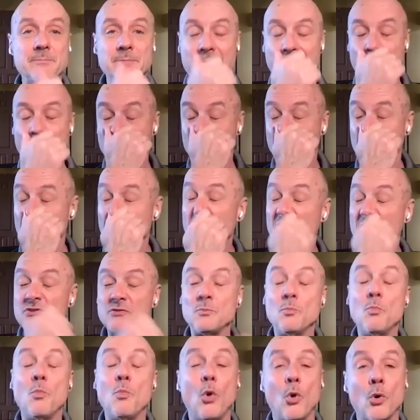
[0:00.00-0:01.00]
men are much
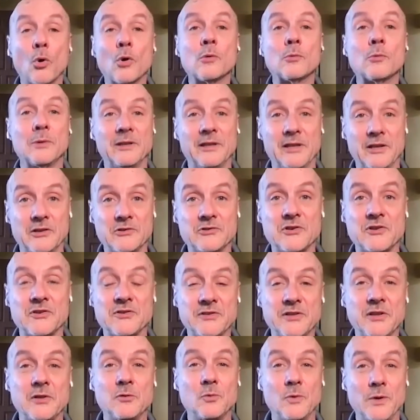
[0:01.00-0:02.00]
more religious
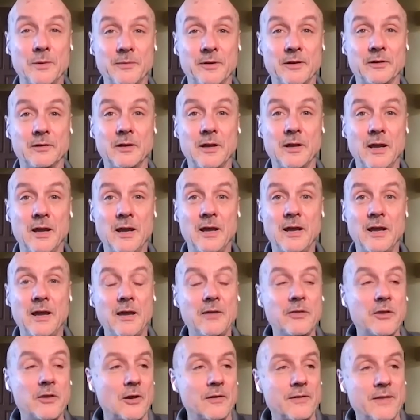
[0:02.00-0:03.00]
than women.
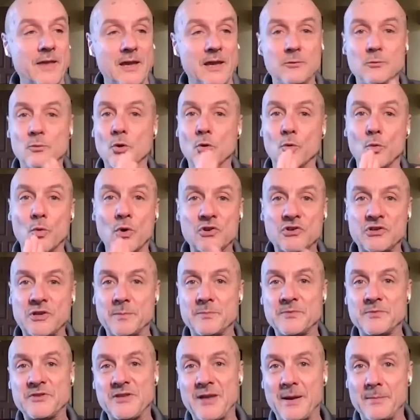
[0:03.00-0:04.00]
They
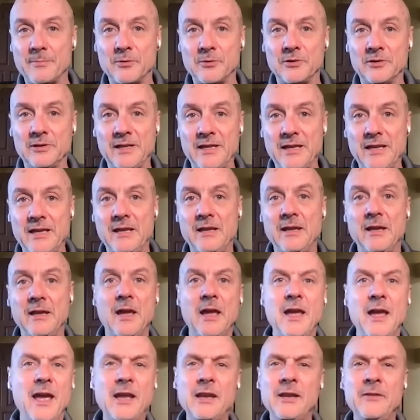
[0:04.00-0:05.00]
worship separately.
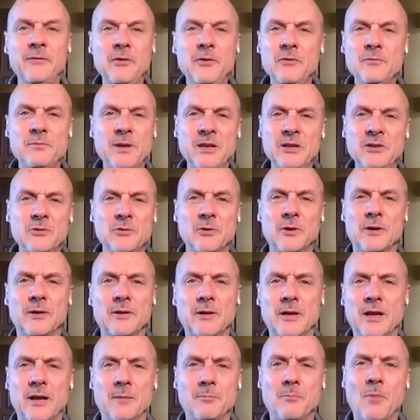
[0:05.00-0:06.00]
And if you've been to
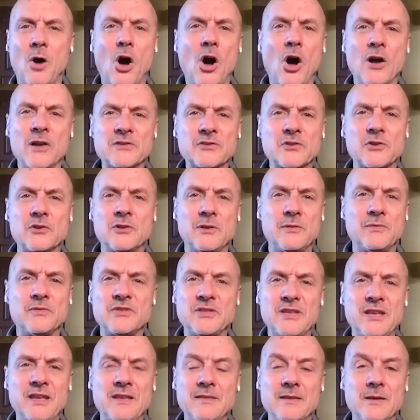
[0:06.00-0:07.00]
a mosque or you've
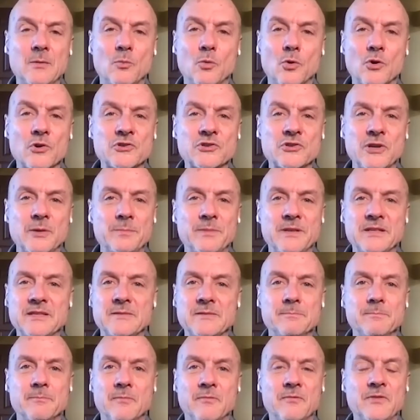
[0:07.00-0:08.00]
seen them worship,
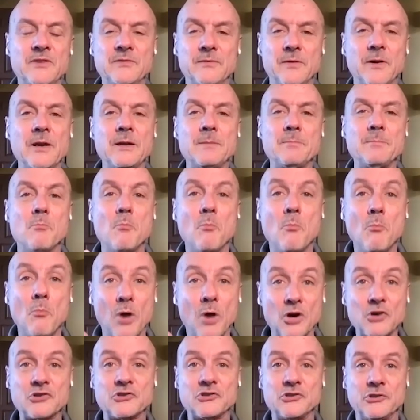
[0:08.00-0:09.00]
it's very
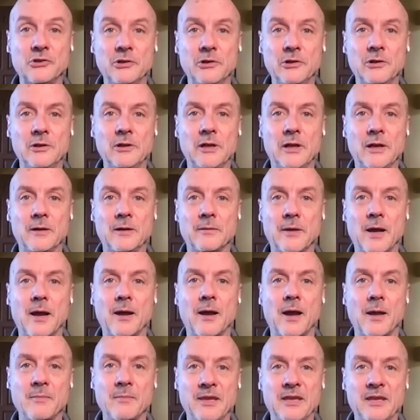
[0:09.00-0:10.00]
martial.
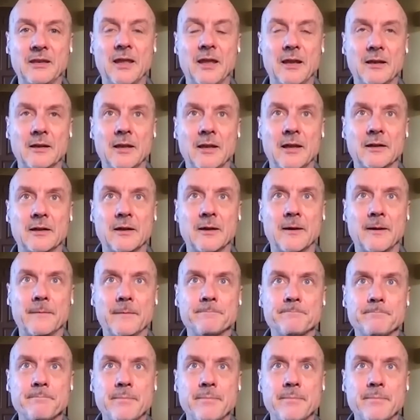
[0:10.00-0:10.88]
Like a